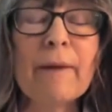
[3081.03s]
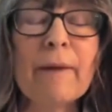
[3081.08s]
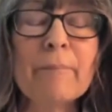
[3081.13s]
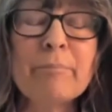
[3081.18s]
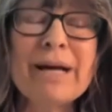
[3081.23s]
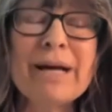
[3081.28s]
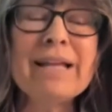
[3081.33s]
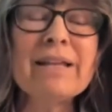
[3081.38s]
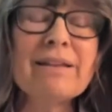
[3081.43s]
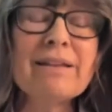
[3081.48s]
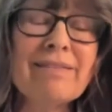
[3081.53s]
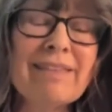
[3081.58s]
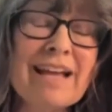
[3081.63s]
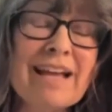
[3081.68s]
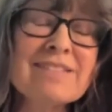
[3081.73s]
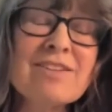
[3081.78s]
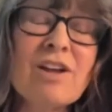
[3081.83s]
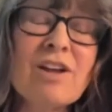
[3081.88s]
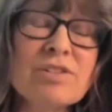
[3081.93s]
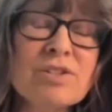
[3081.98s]
But
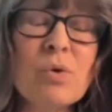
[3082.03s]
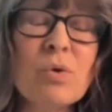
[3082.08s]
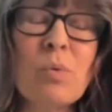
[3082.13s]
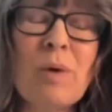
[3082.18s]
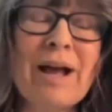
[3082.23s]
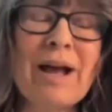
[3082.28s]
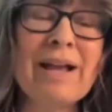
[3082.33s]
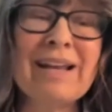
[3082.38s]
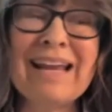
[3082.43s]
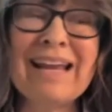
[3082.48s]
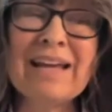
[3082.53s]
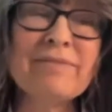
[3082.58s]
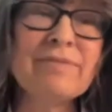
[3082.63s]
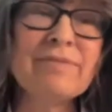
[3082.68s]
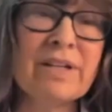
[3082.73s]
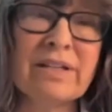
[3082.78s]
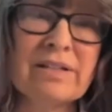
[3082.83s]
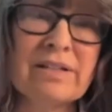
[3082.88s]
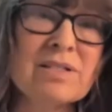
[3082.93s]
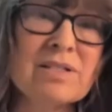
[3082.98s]
that's also why an
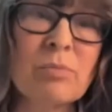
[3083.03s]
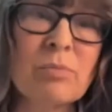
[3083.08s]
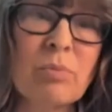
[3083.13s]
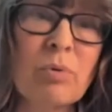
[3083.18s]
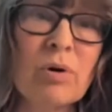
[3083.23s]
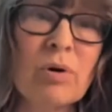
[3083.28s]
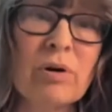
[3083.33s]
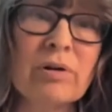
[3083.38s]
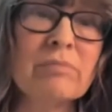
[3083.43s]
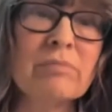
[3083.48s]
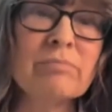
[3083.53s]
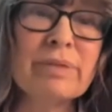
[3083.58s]
advocate is important,